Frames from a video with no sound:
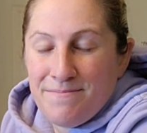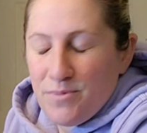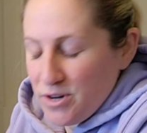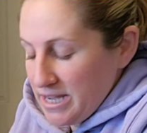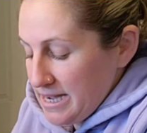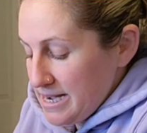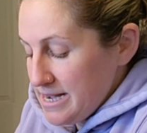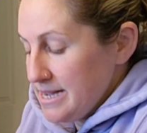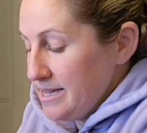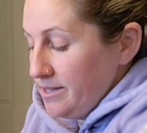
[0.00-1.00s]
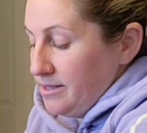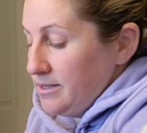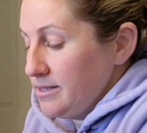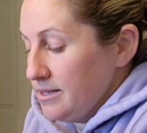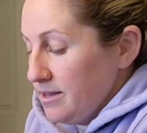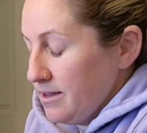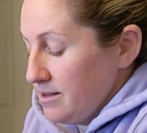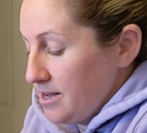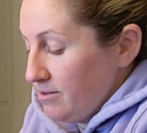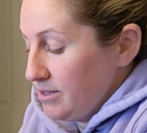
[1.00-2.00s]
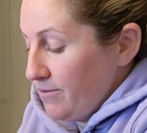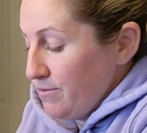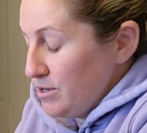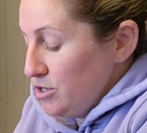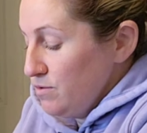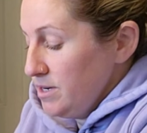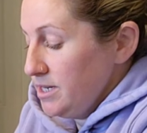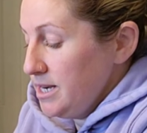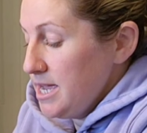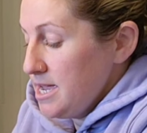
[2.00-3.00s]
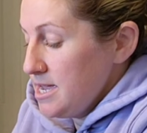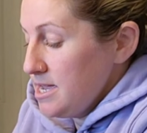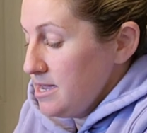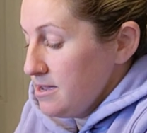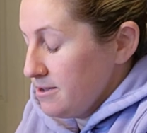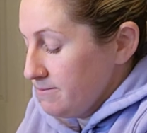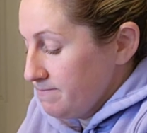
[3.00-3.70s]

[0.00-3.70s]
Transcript: Morning, guys. How's everyone doing today?